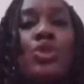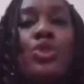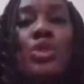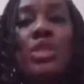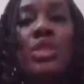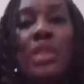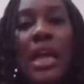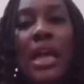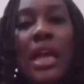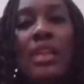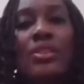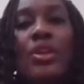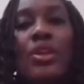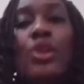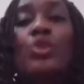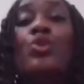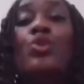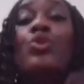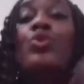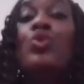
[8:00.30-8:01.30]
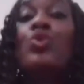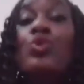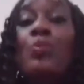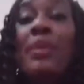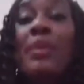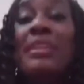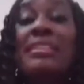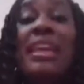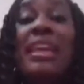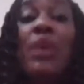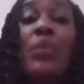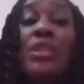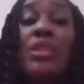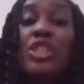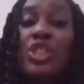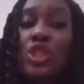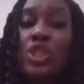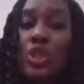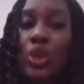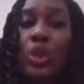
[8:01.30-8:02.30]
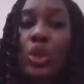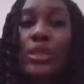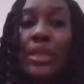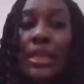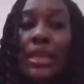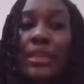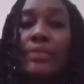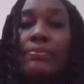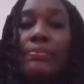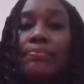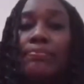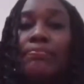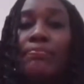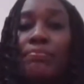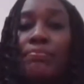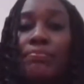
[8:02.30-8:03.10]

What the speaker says: your child to do better with studying,